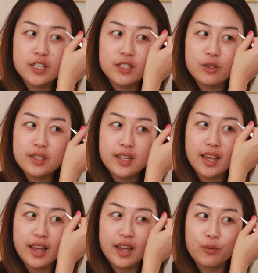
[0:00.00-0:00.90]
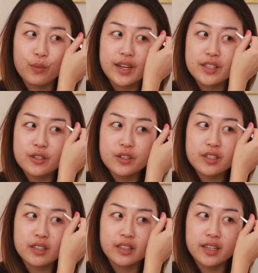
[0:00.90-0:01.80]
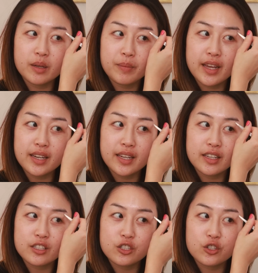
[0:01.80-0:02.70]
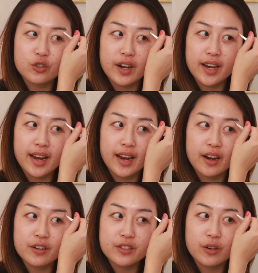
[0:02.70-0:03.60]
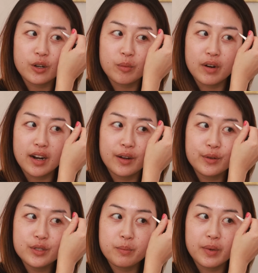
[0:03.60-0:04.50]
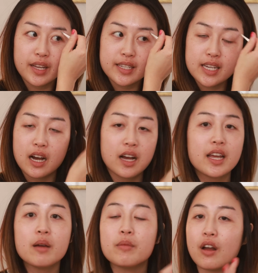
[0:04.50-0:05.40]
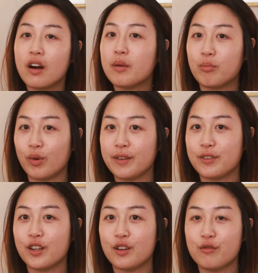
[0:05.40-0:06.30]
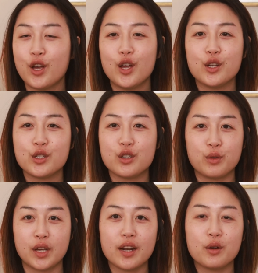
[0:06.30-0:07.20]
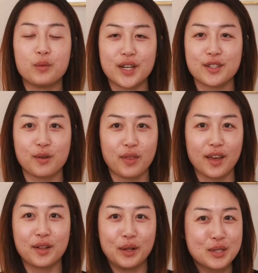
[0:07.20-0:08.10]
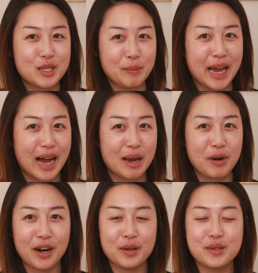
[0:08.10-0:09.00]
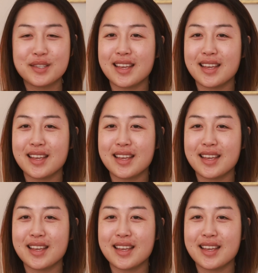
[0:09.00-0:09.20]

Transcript: she's using a razor to clean up any stray hairs on her brows, but I am not brave enough to get a razor that close to my eyebrows.